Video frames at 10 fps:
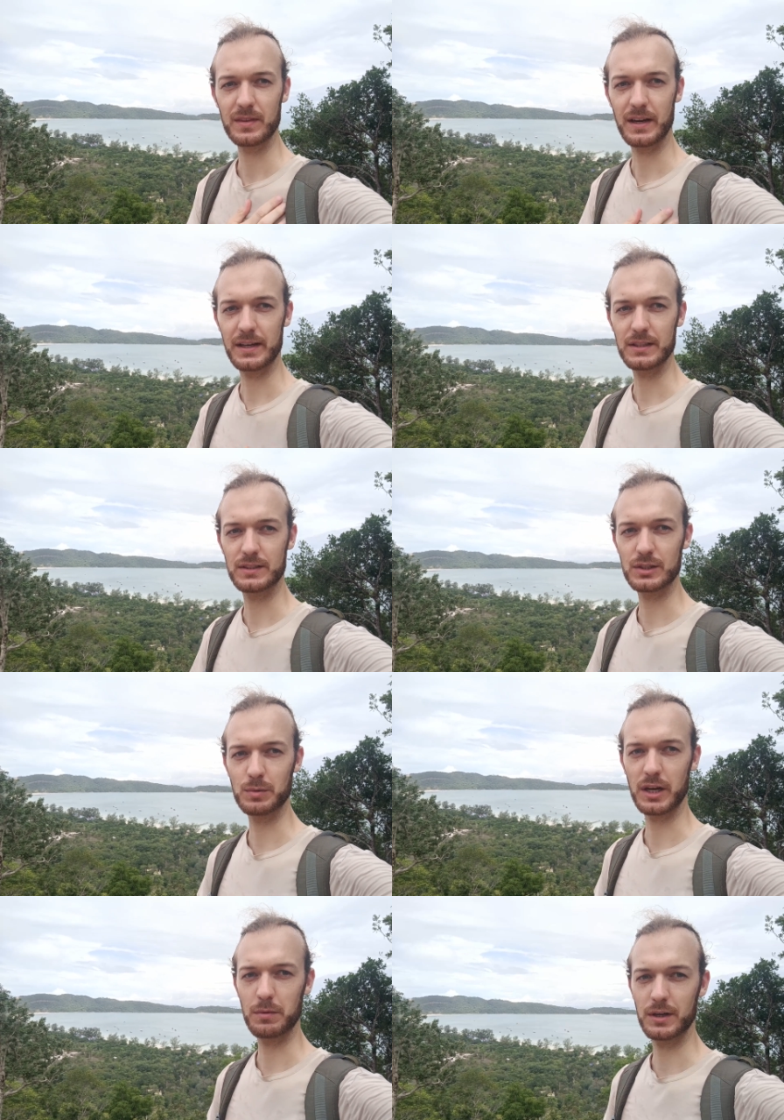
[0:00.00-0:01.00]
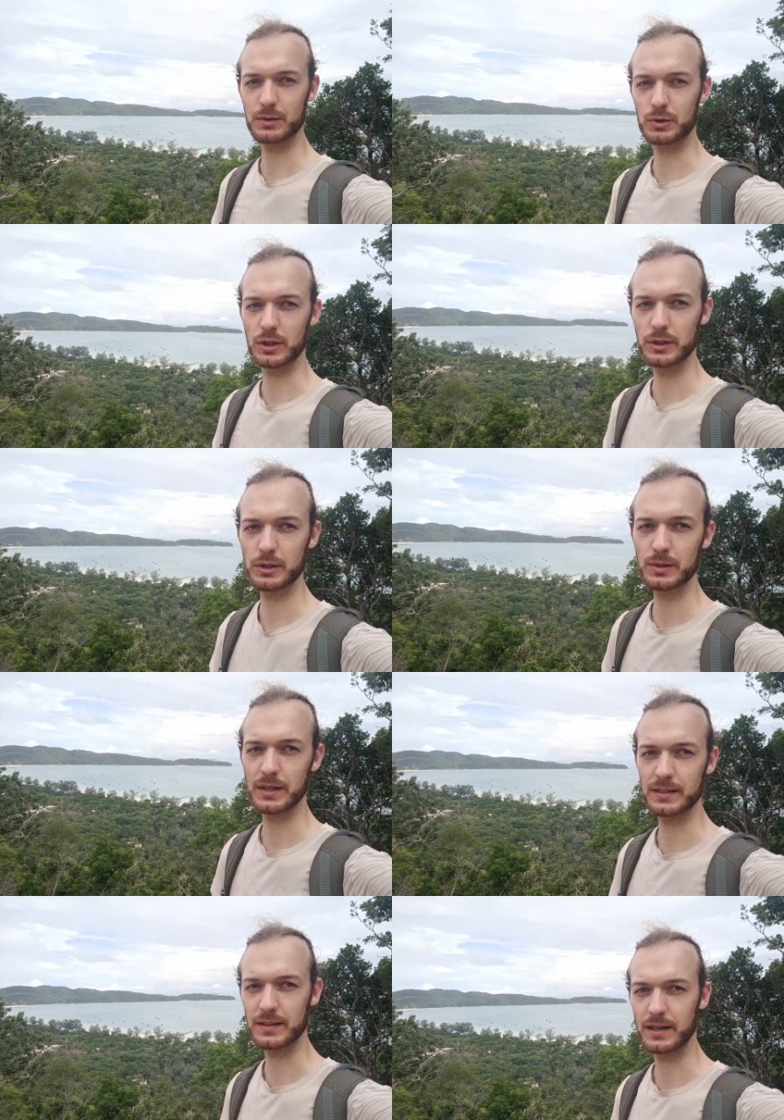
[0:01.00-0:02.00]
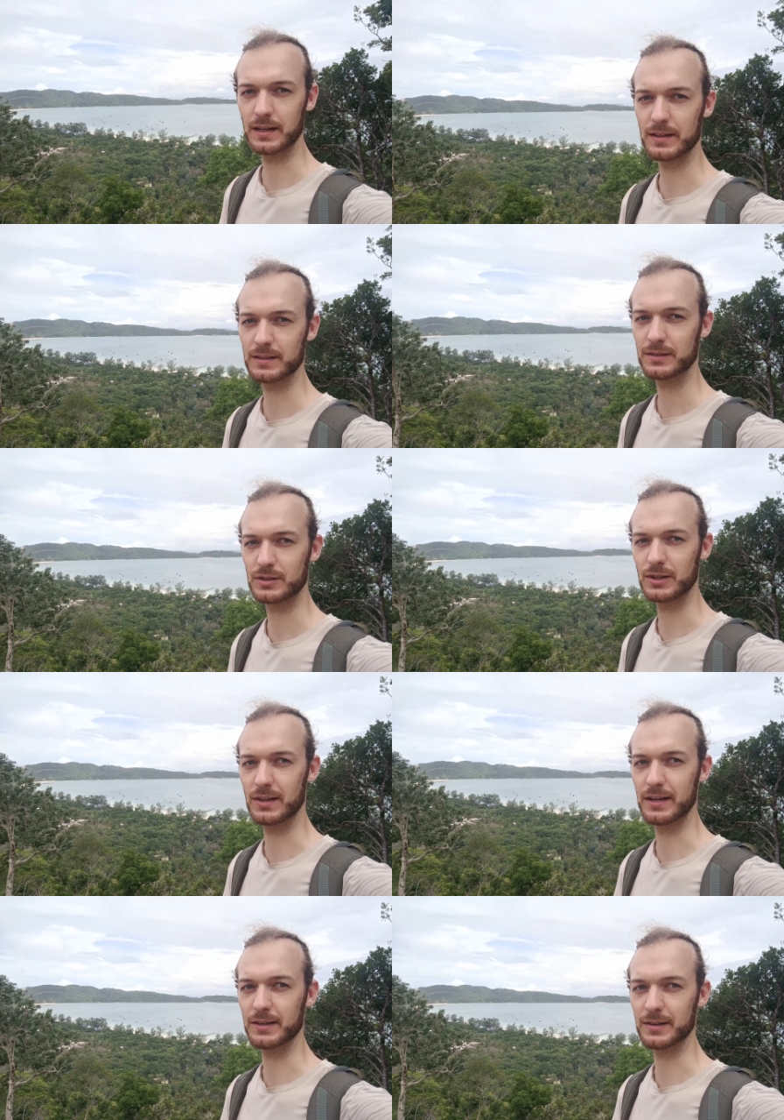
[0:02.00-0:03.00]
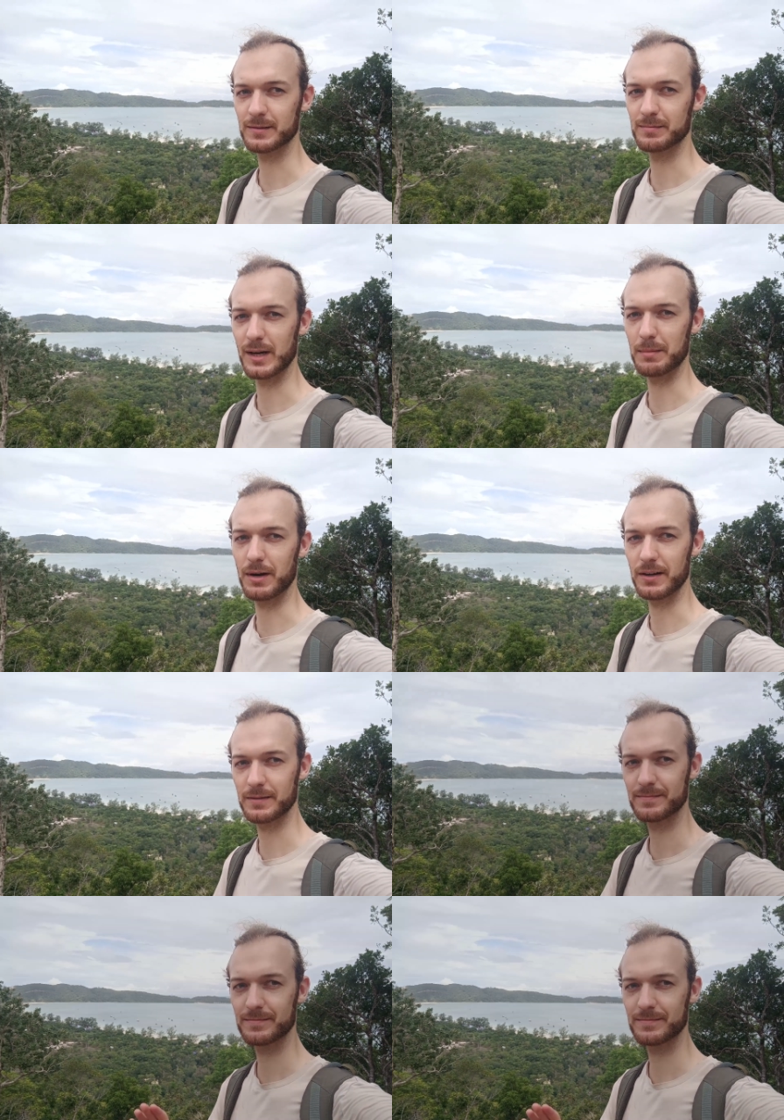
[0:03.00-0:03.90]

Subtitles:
I guess this is what I wanted to show you, and see you later. Bye bye.